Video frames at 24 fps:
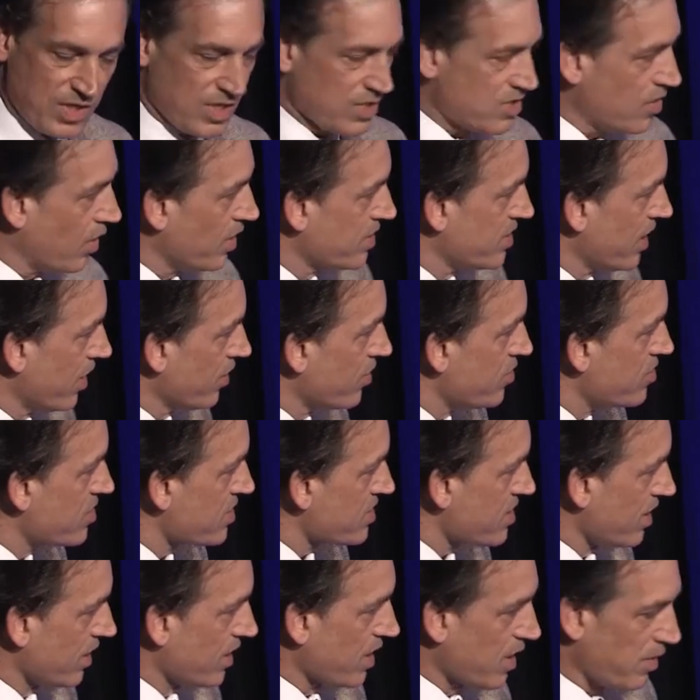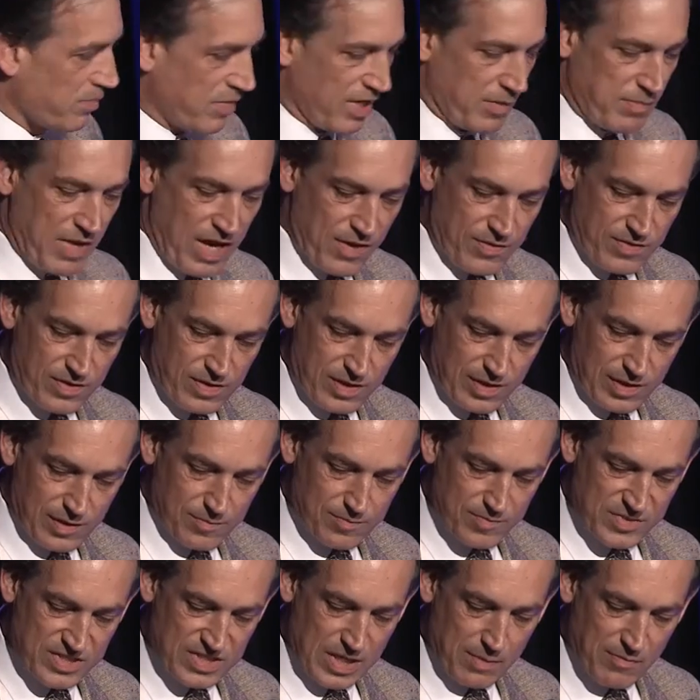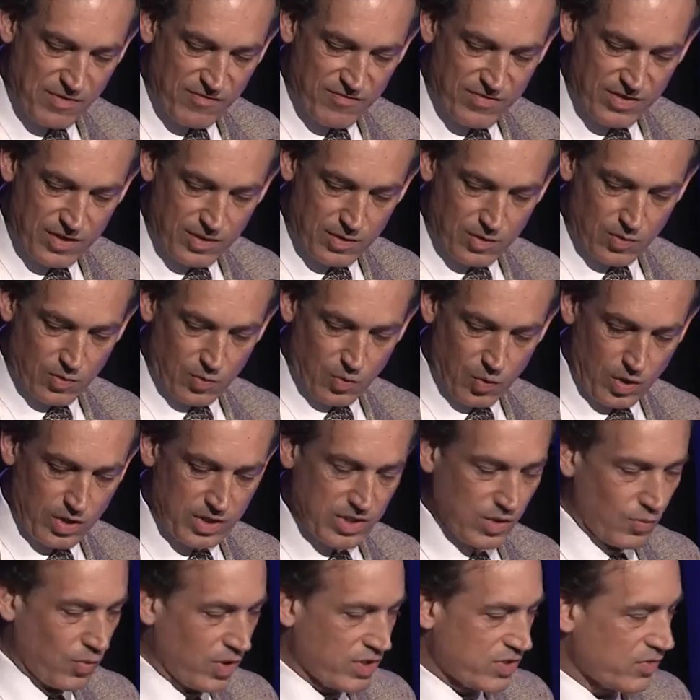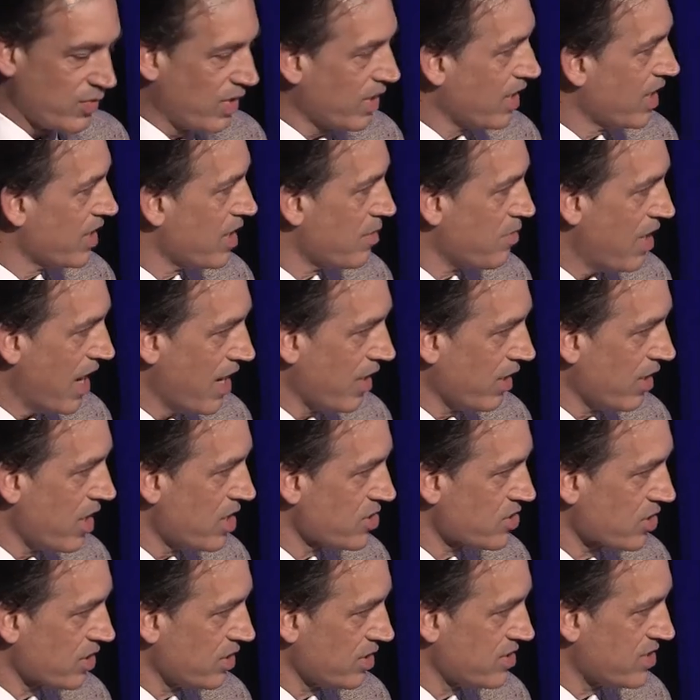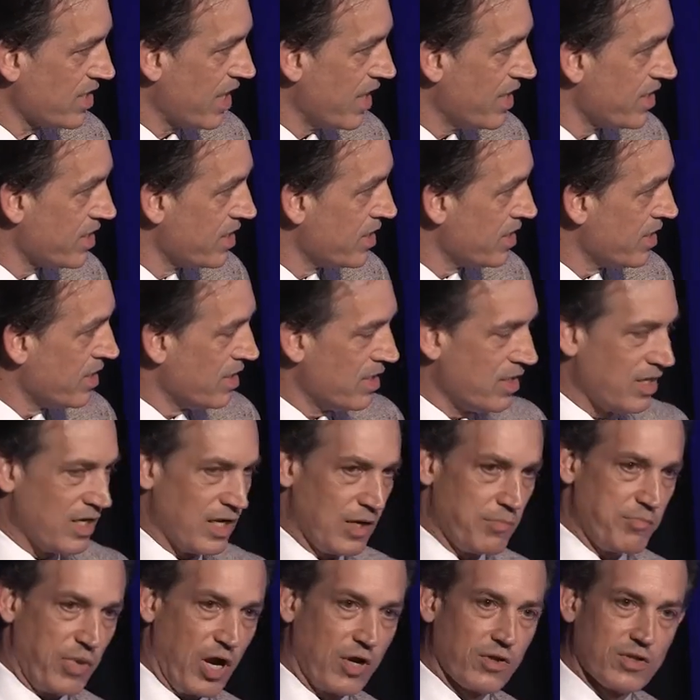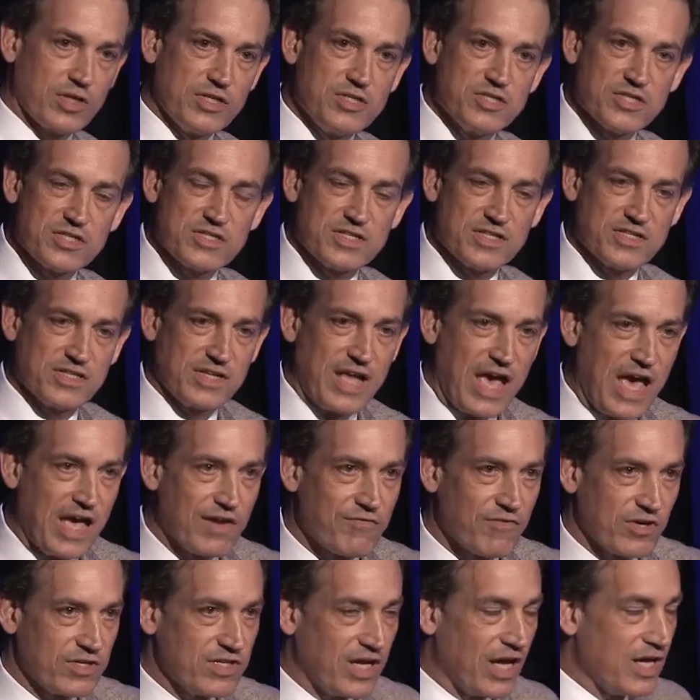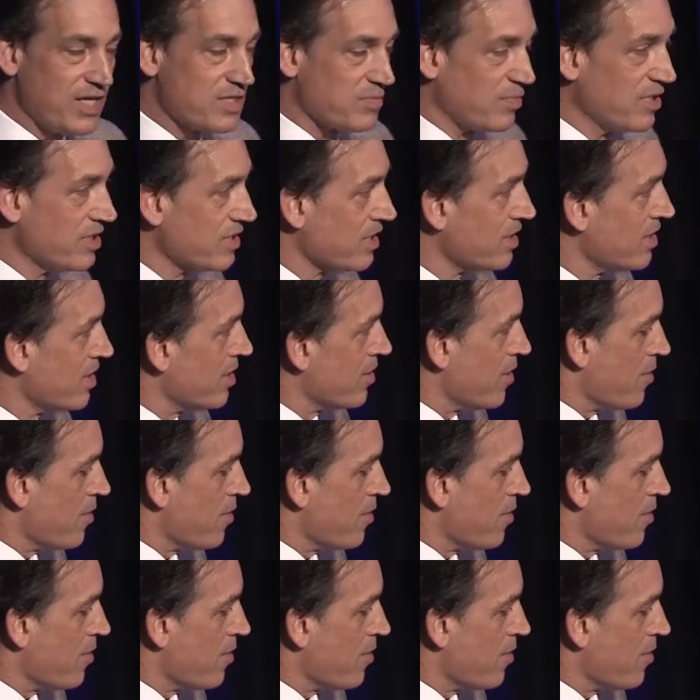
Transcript: So I'll tell you just a little bit about um, some of the work that we're doing on the biological side, um, partly just as an advertisement